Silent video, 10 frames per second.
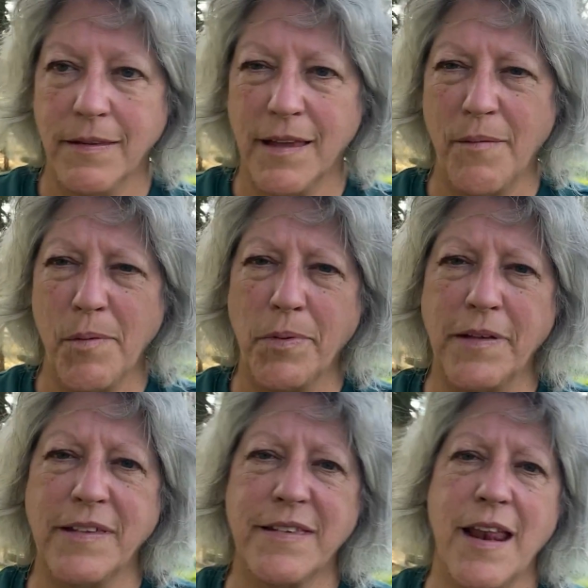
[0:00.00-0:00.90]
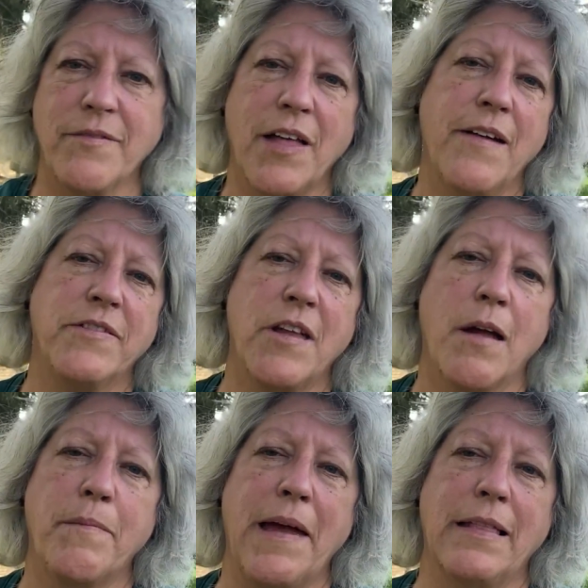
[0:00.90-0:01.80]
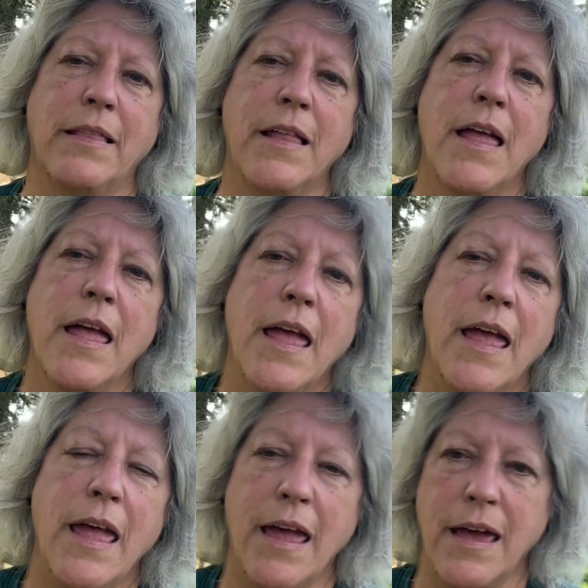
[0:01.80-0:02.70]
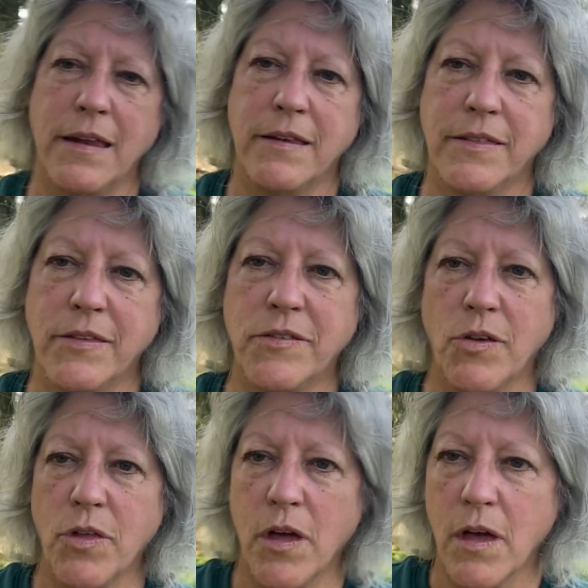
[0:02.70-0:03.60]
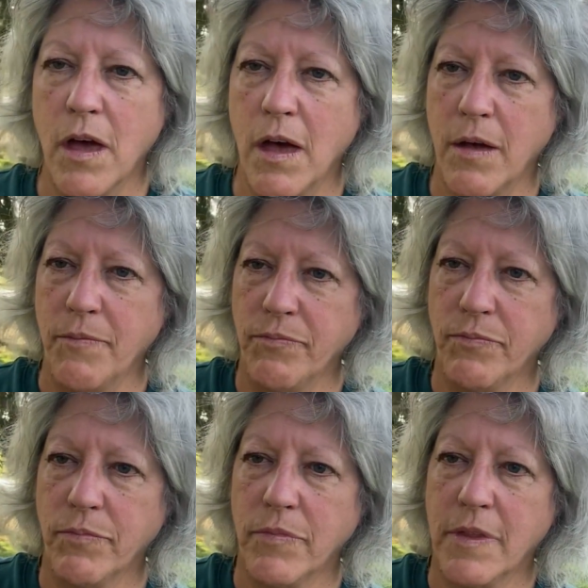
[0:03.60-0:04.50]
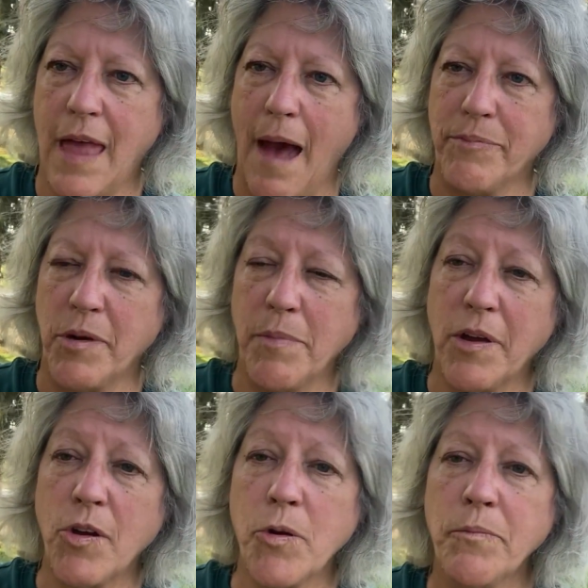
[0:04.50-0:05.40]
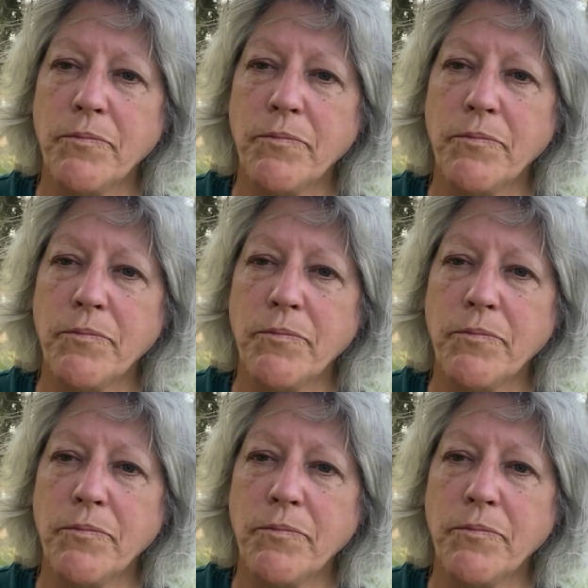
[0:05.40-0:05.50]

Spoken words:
couple places that have livestock panel, and so the gaps are bigger,